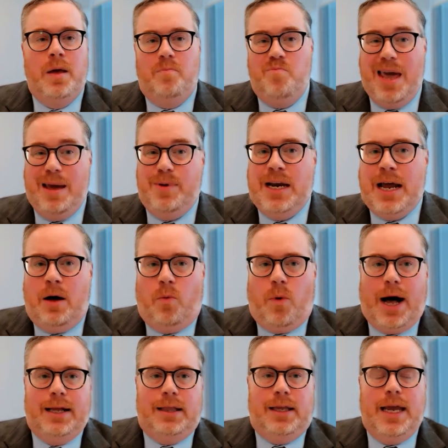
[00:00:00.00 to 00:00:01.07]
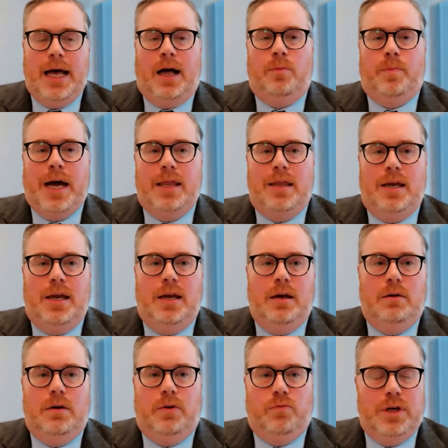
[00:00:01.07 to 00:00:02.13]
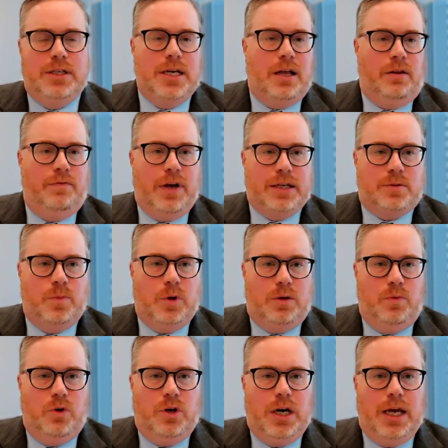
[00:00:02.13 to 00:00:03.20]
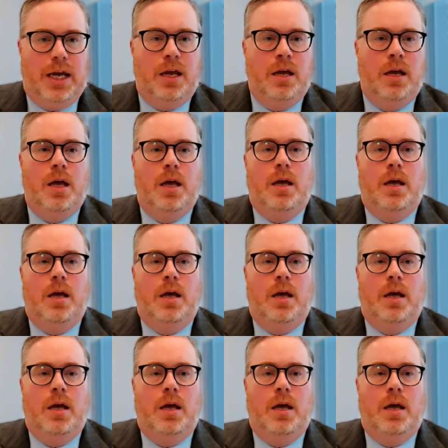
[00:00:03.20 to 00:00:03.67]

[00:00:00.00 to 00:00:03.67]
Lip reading: Maybe not widely held by the retail investment community.